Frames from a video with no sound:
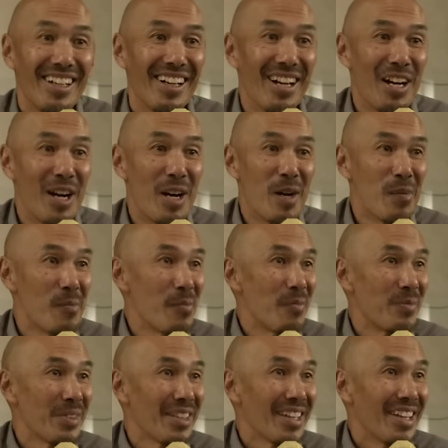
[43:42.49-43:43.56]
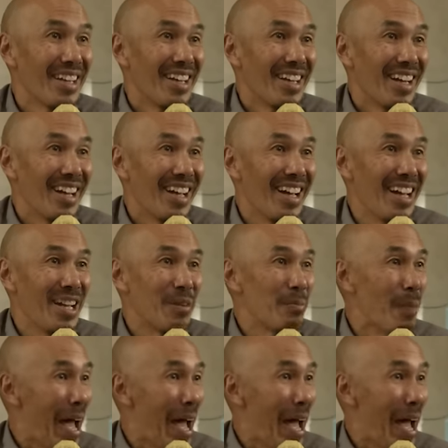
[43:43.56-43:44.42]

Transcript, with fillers: Um, and